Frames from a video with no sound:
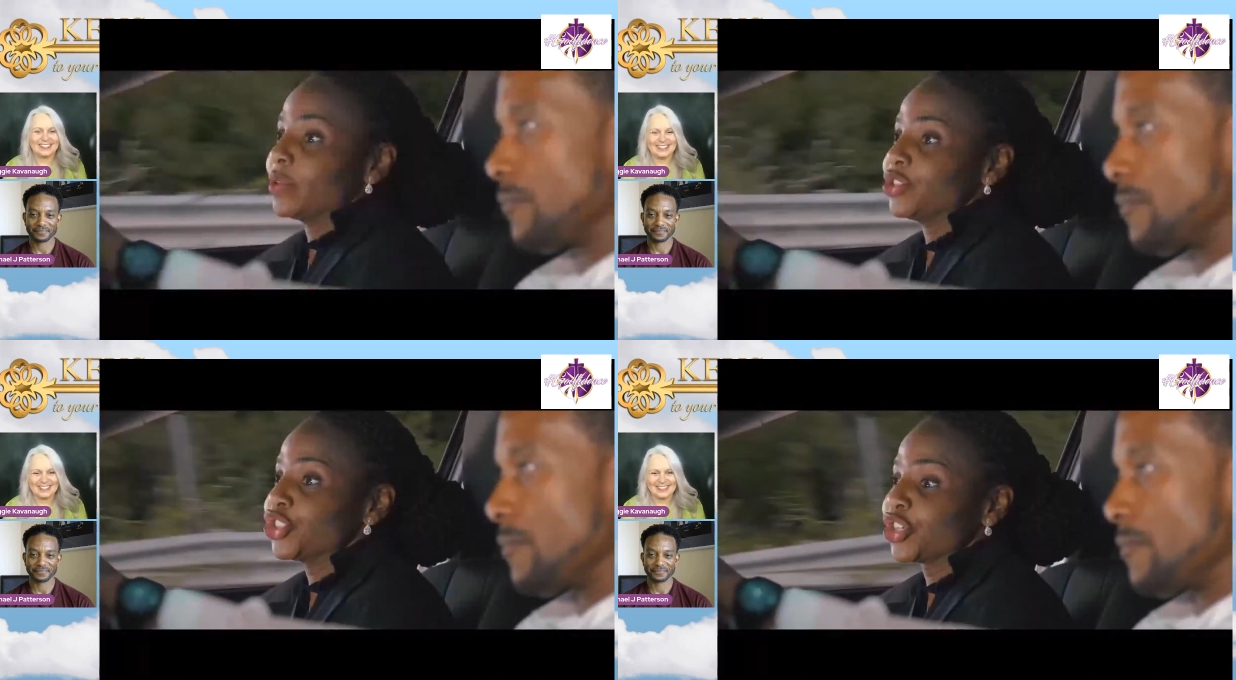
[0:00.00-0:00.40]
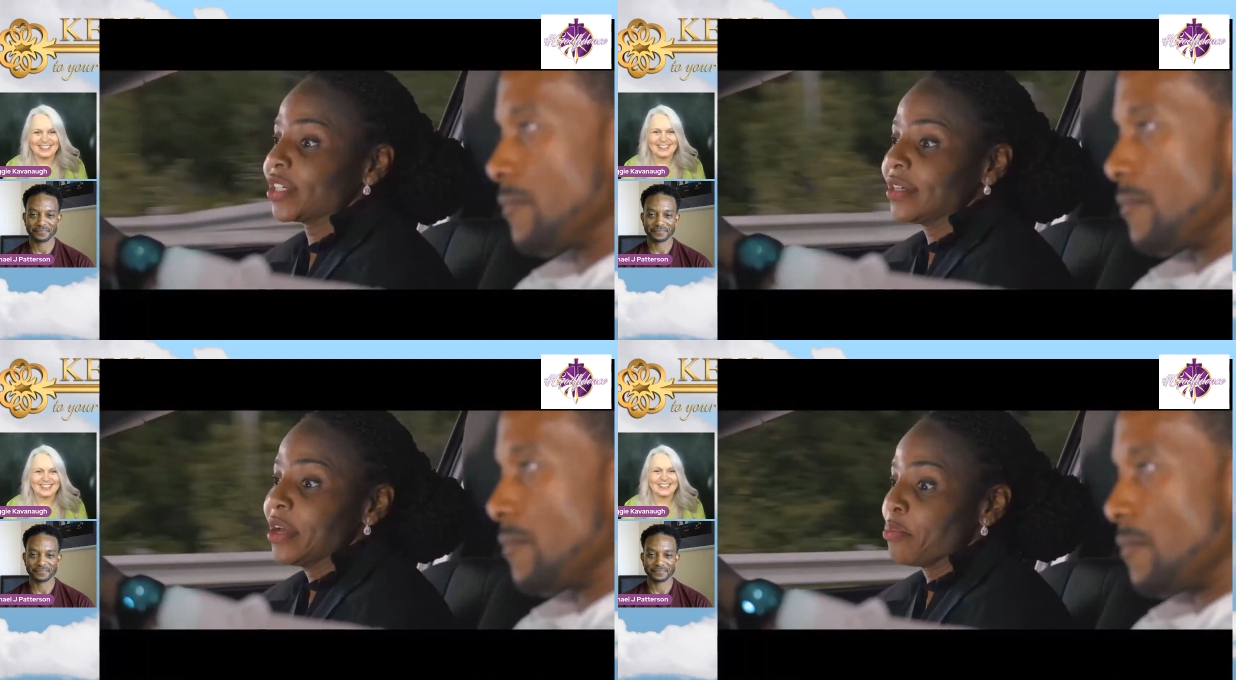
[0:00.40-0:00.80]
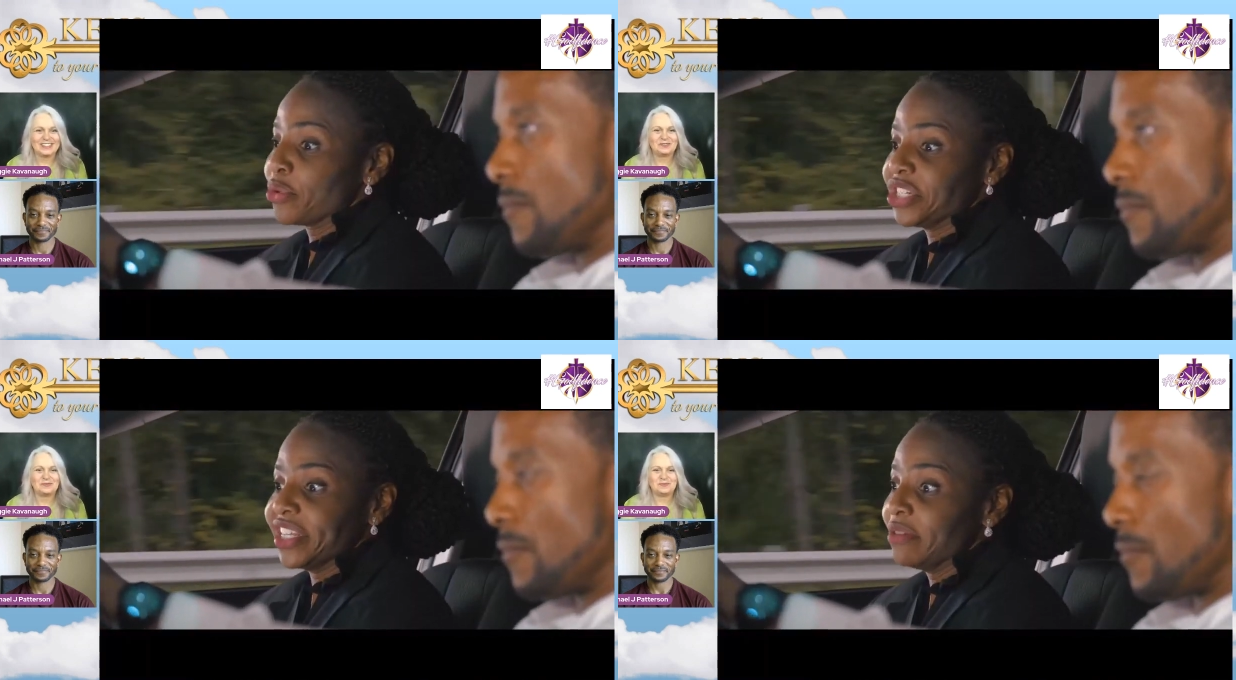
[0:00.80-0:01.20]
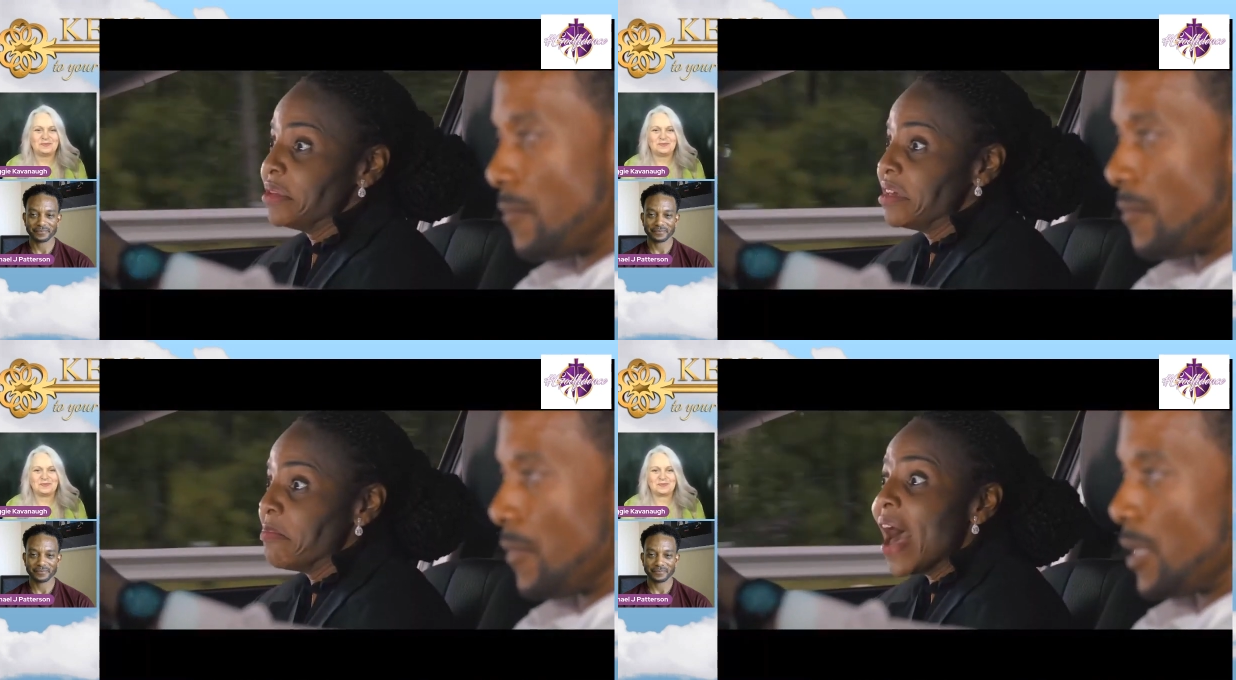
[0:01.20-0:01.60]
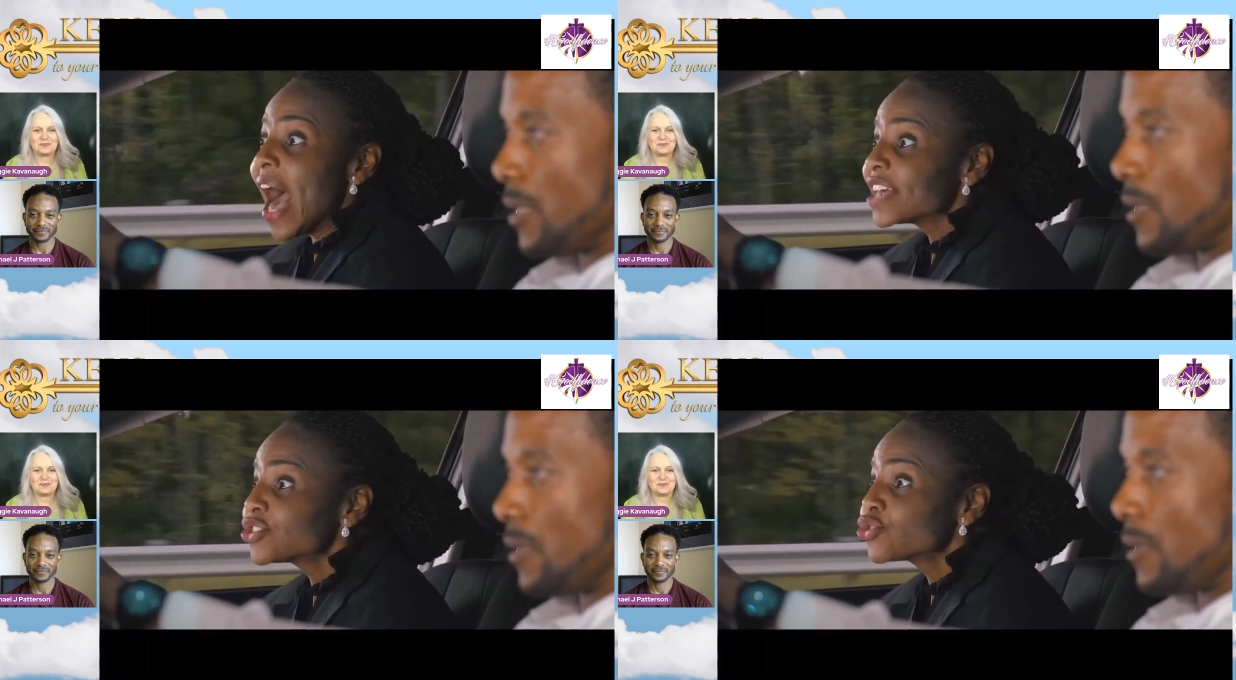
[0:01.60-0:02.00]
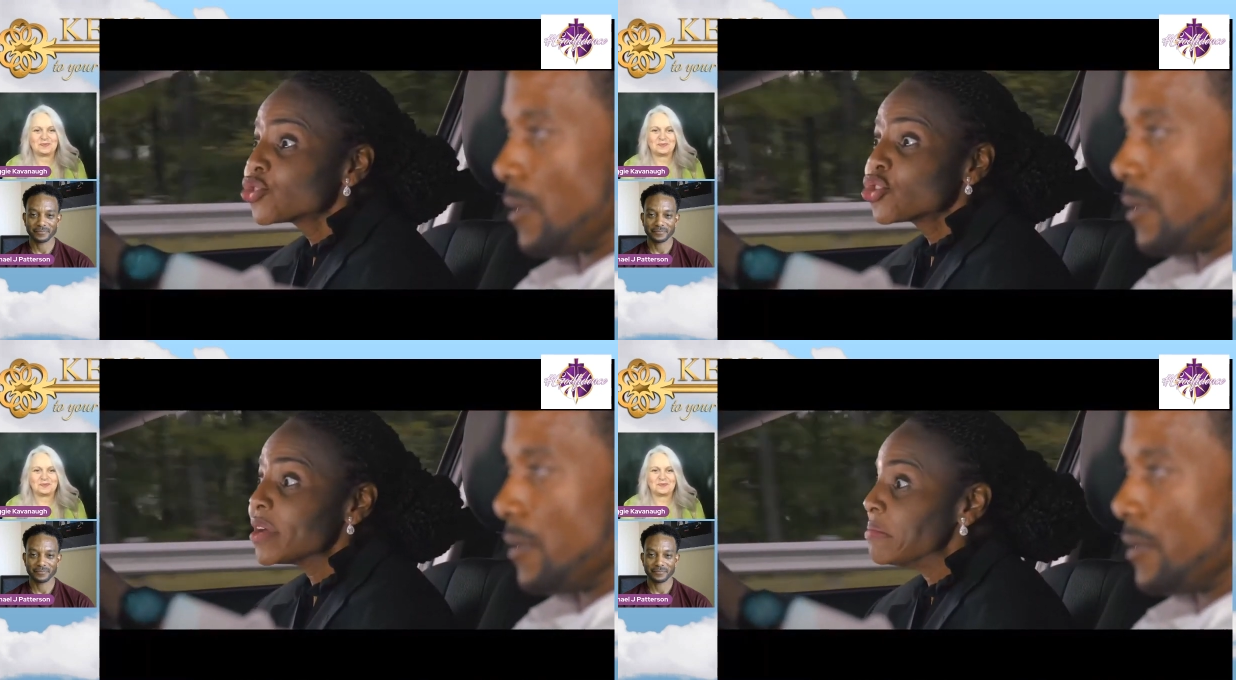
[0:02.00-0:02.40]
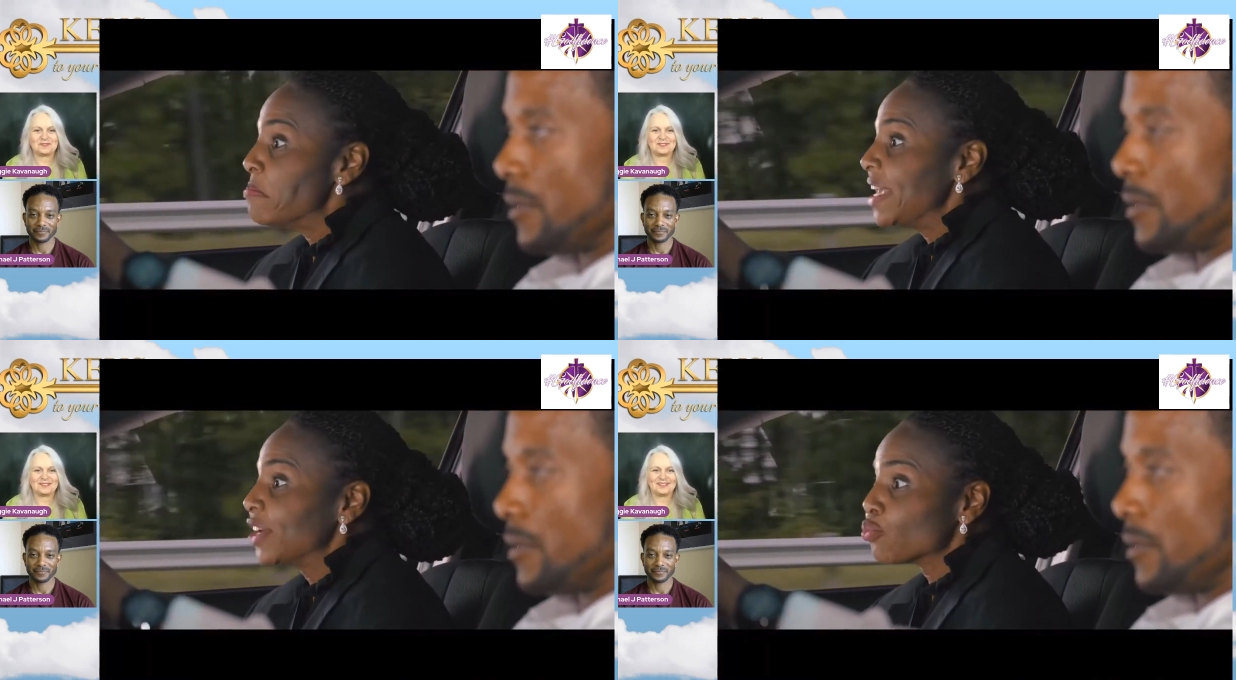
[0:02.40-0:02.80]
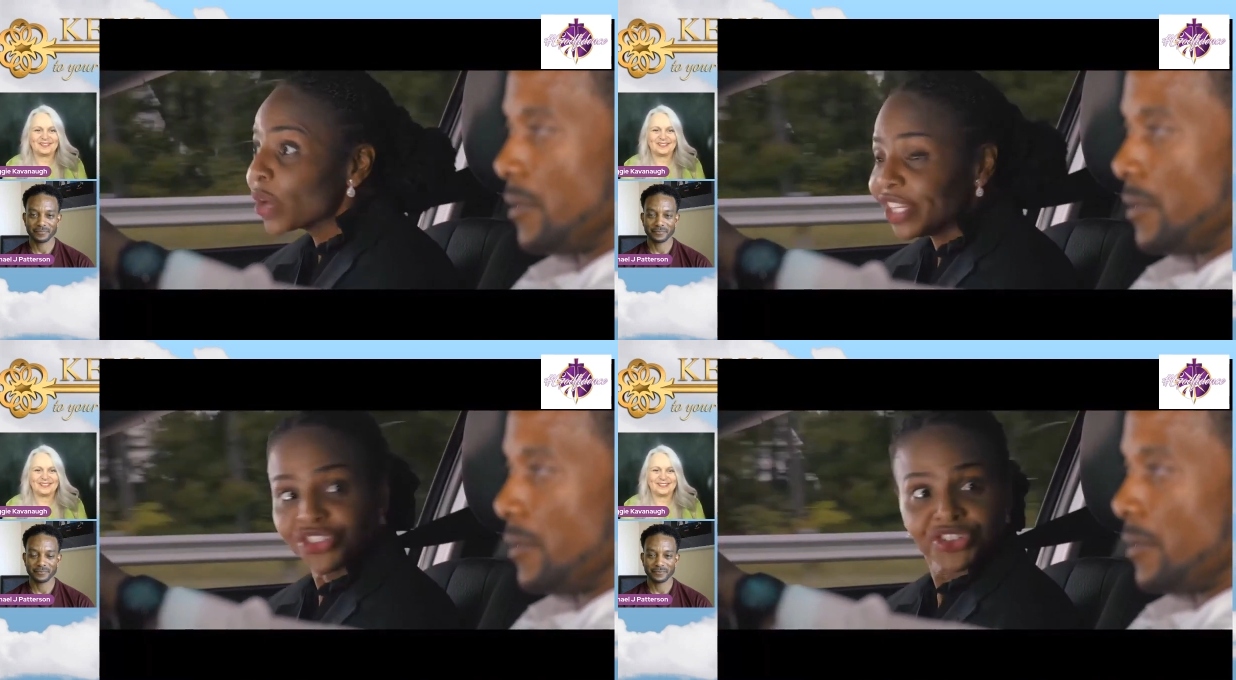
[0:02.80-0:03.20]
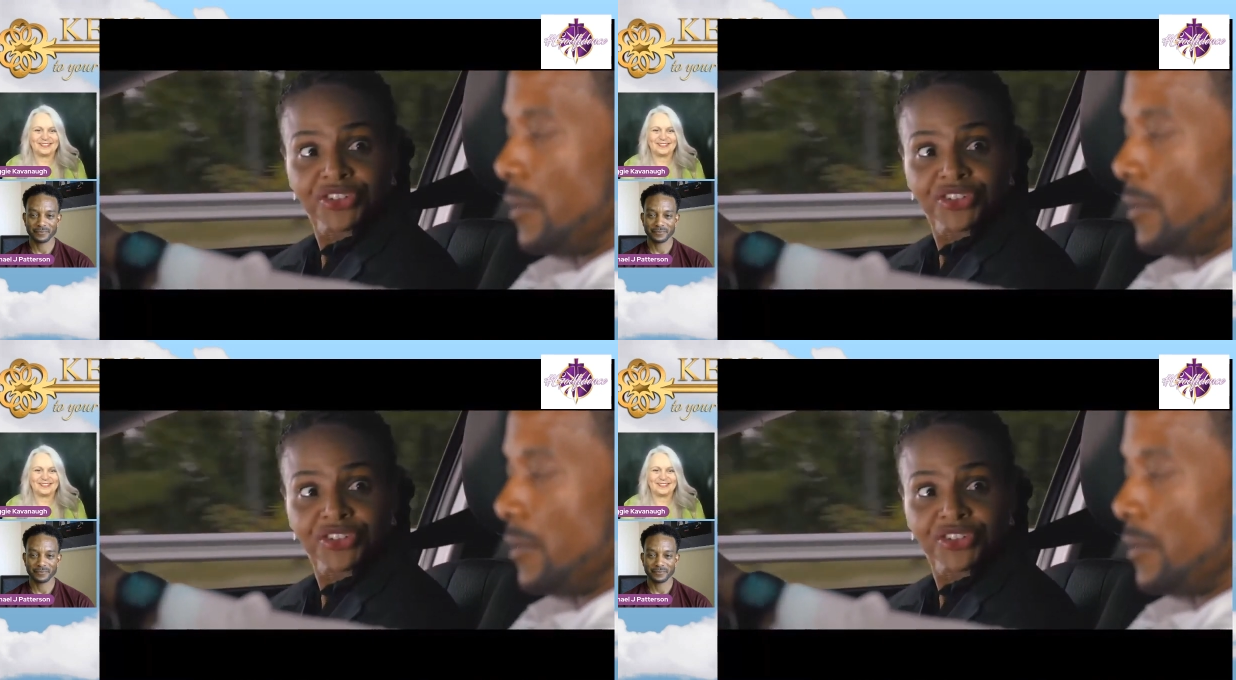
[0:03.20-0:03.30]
Speaker 1: Just gonna continue to be a pastor and make it rich.